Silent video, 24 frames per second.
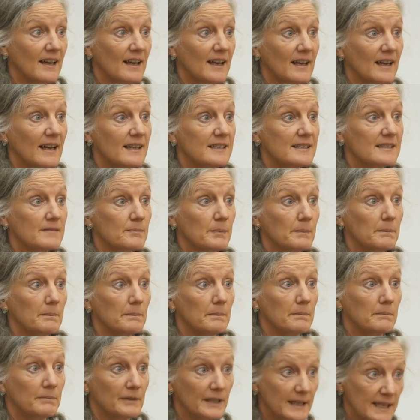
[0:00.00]
Let's
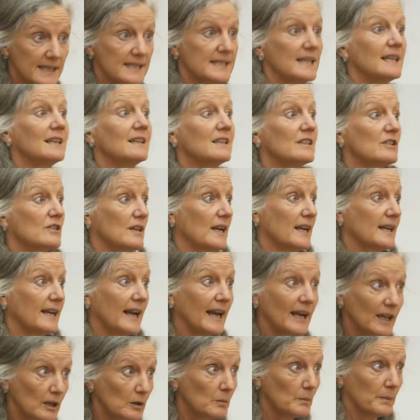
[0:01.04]
bring it in and
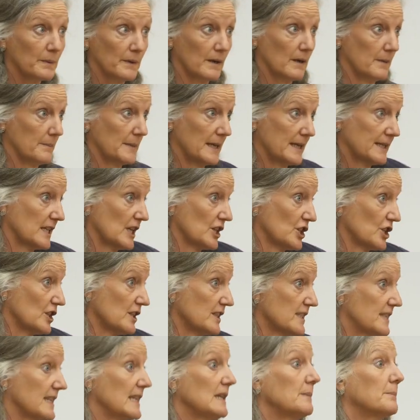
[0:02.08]
help our
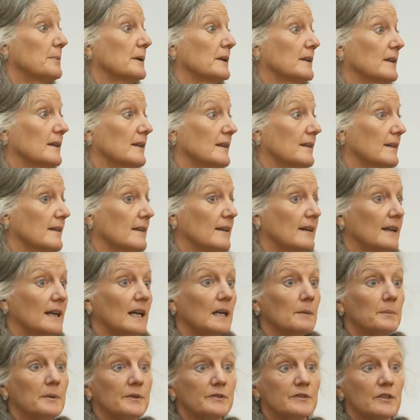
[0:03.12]
meditation deepen,
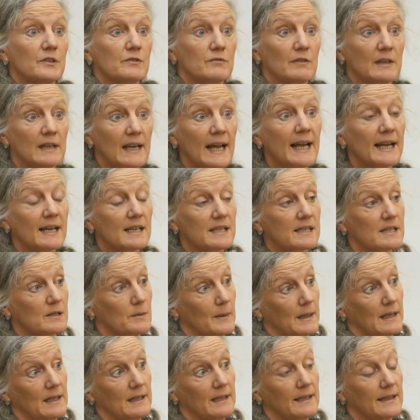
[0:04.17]
help ourselves relax
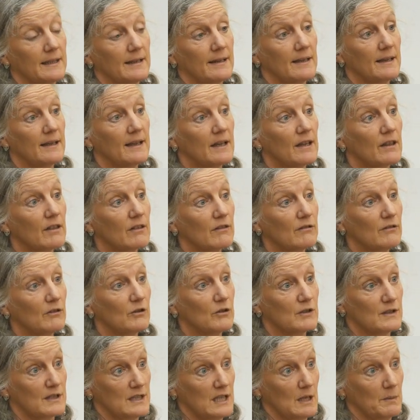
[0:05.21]
quickly
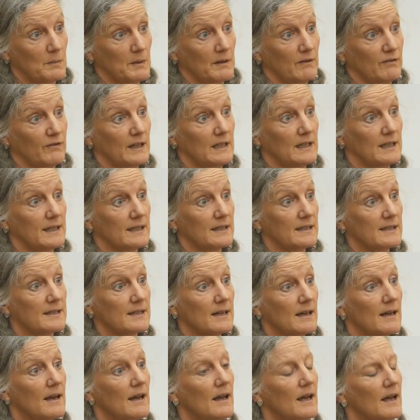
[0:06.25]
through sleepy feelings.
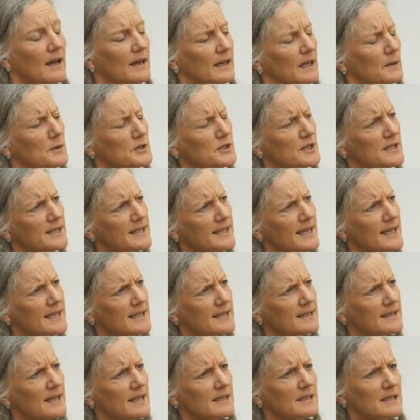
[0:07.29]
And I would just say
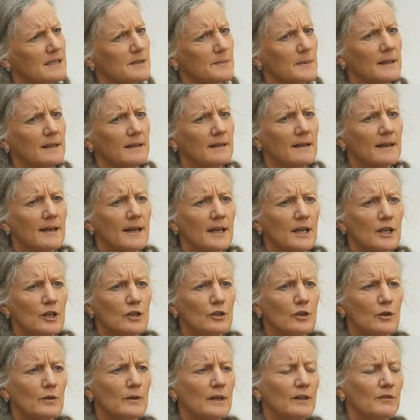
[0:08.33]
to that as well, you
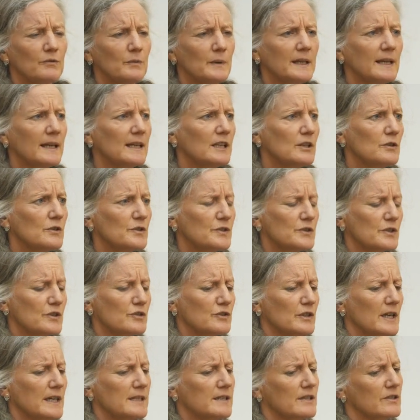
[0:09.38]
know, if we get used to
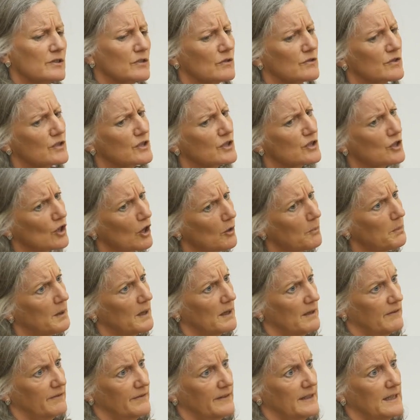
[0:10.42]
trying to sort of stop
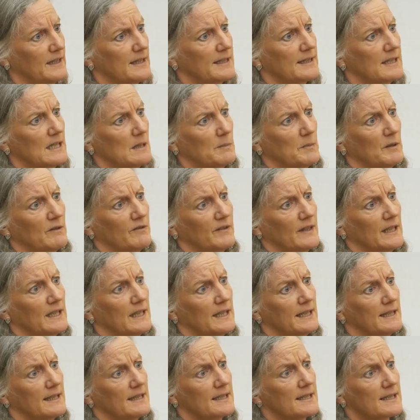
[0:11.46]
our sleepy
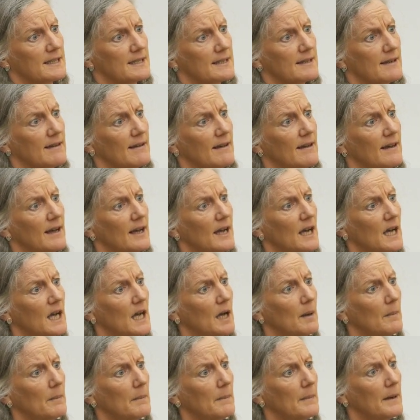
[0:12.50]
feelings,
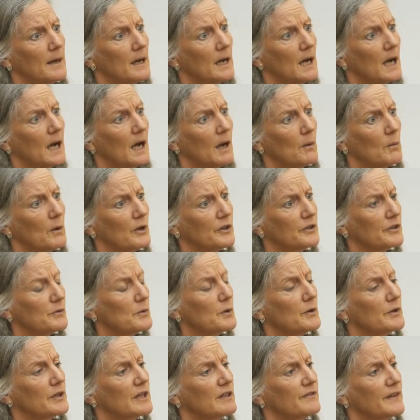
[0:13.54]
I wonder
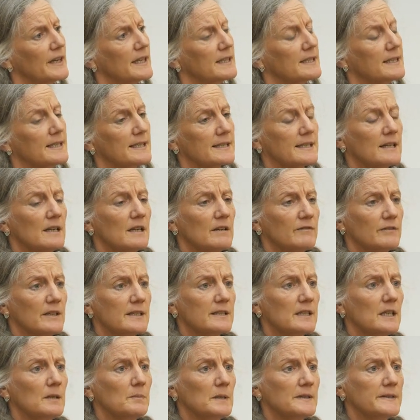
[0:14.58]
what the effect is. For
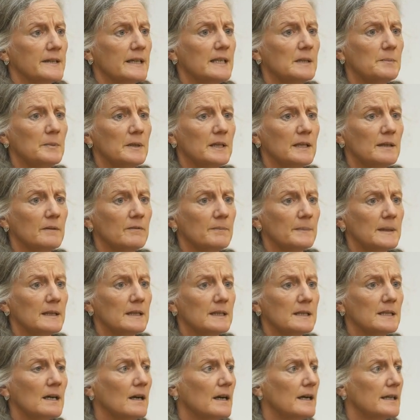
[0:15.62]
example, has anybody
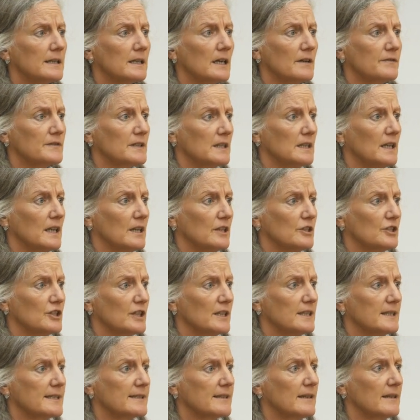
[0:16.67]
been tired after lunch
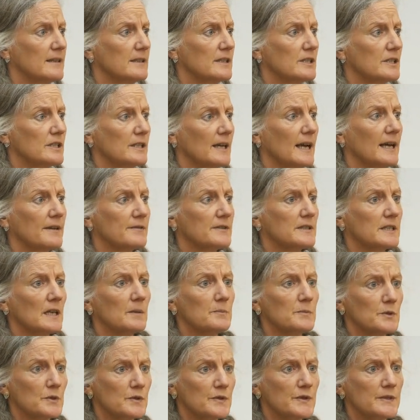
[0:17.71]
and decided to have
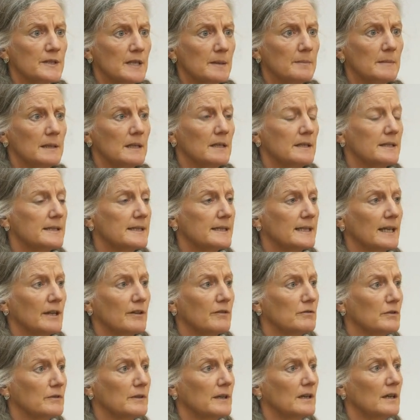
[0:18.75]
some sort of stimulant to get
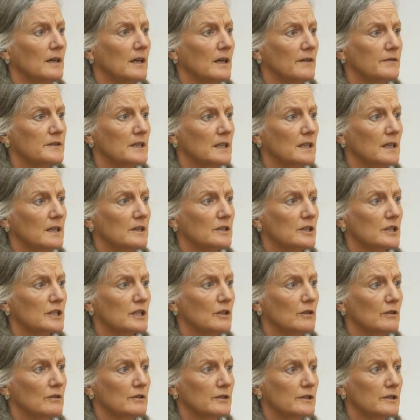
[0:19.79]
through that after lunch
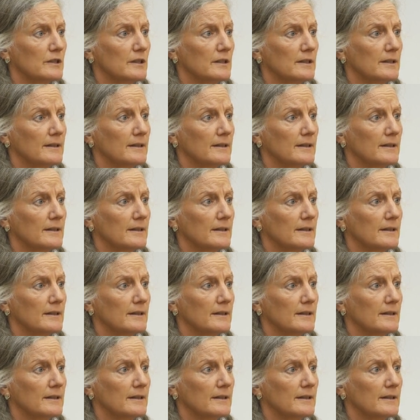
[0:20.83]
slot?